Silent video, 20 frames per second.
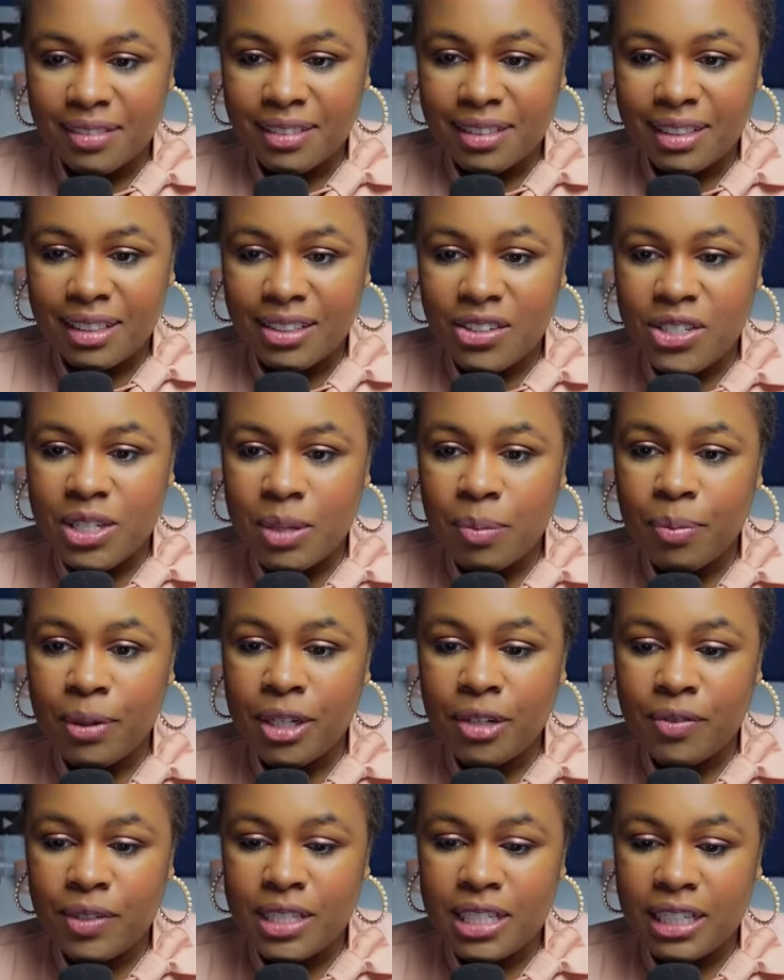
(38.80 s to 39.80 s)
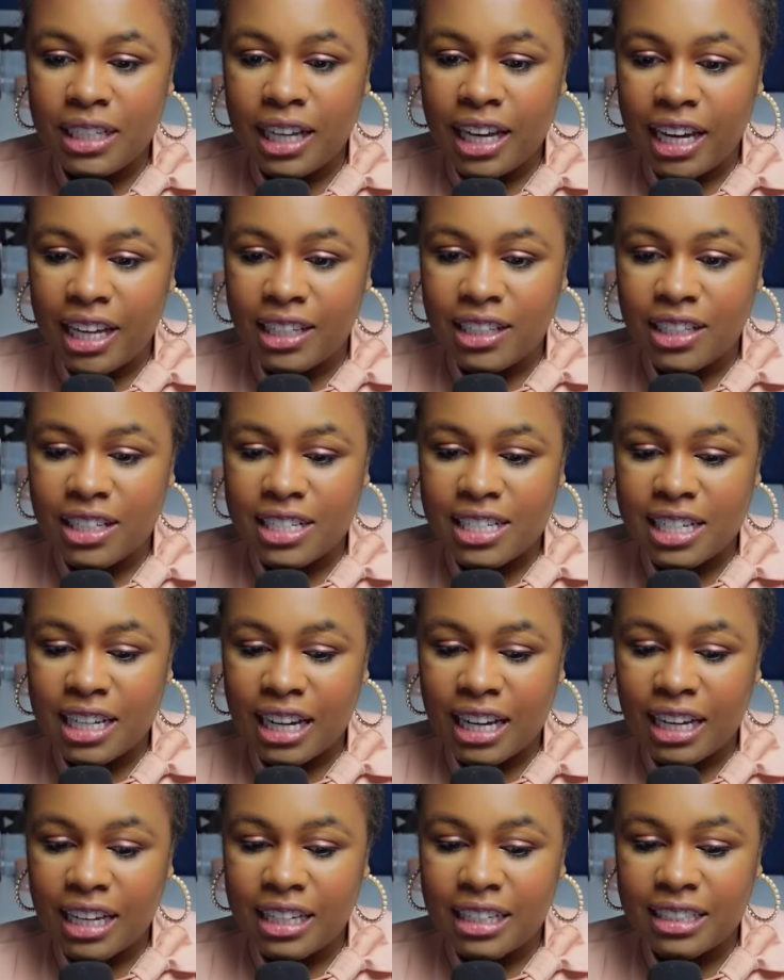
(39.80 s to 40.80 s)
There's a bit of a delay, it looks
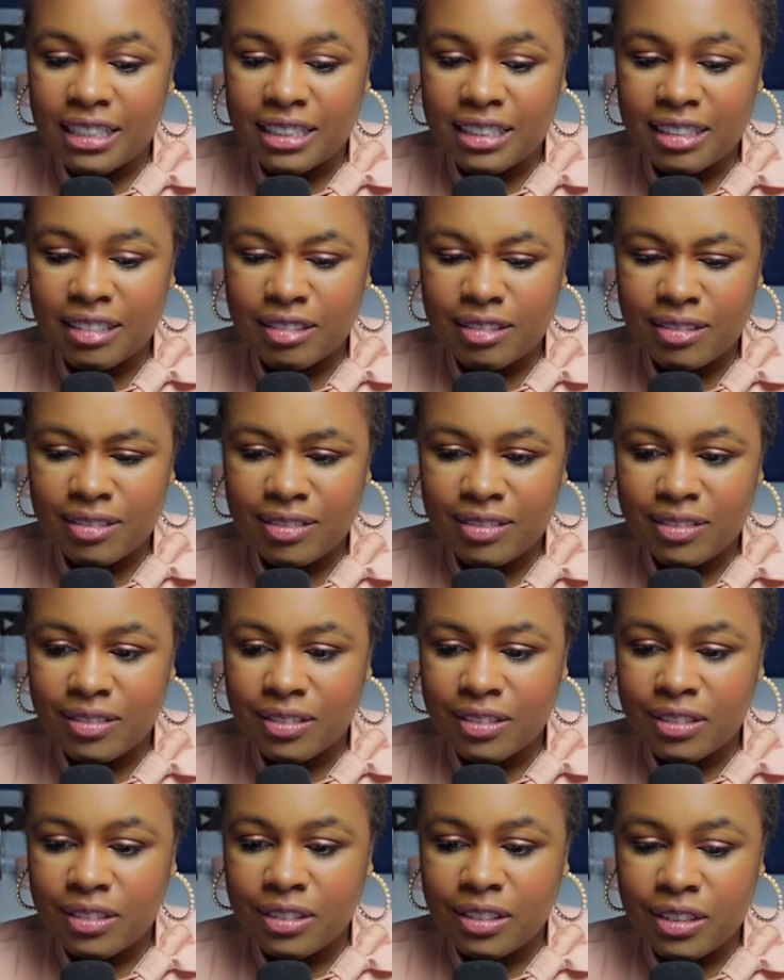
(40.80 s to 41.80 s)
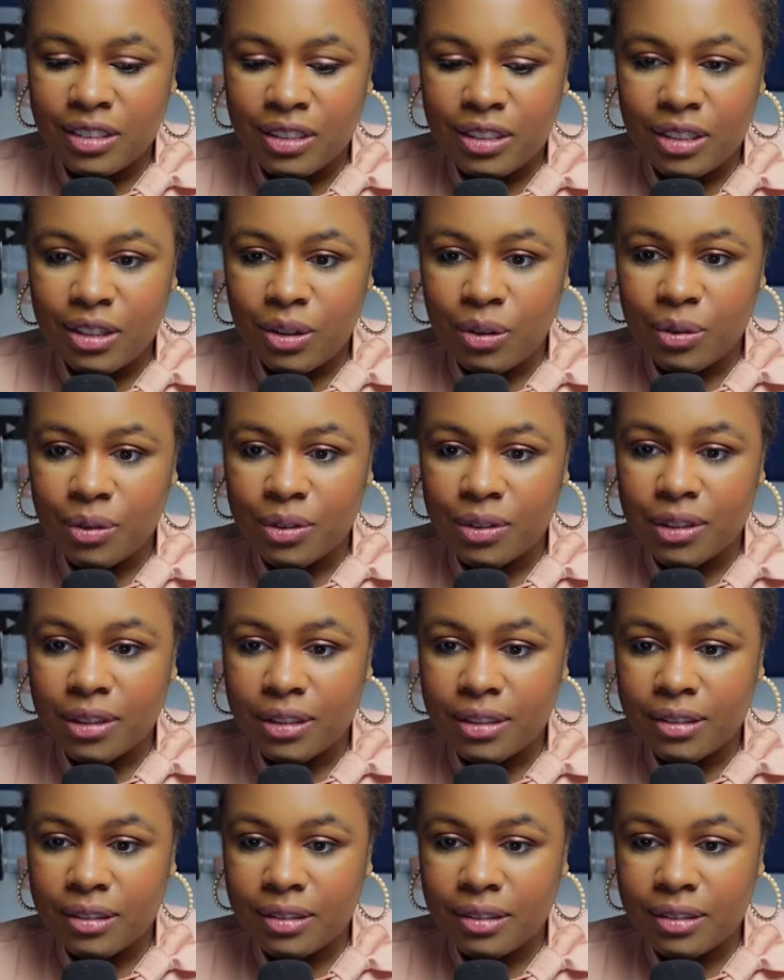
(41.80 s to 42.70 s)
like. Hold on.